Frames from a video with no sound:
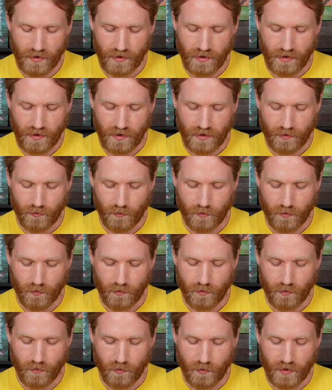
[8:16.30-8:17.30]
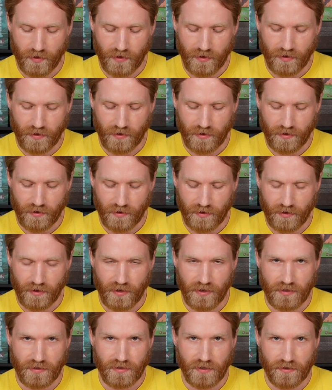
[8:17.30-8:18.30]
one of the
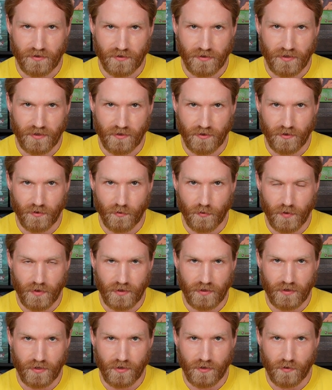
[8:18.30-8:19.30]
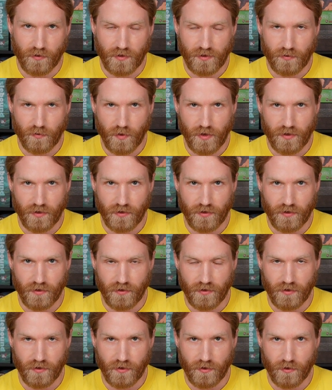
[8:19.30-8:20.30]
things that you're dealing with too is whether
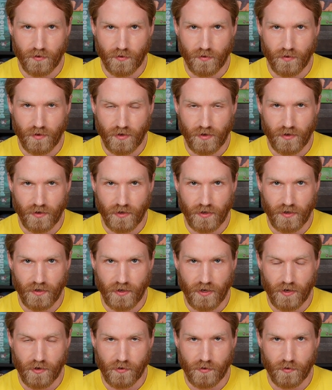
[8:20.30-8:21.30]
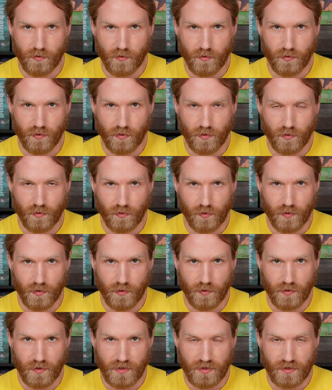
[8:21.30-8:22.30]
you are going to go
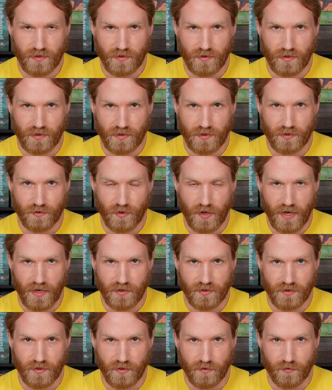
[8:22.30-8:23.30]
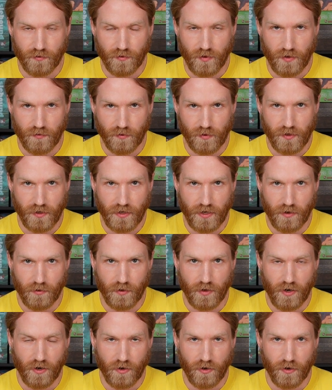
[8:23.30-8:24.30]
through this strategy of really going
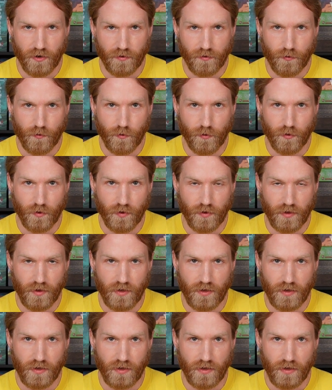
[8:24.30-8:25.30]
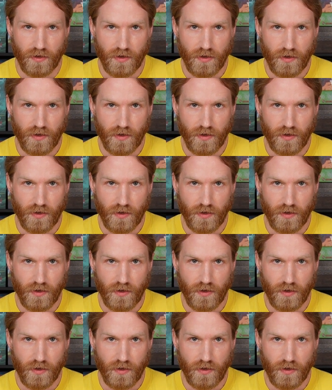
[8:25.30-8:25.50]
hard for the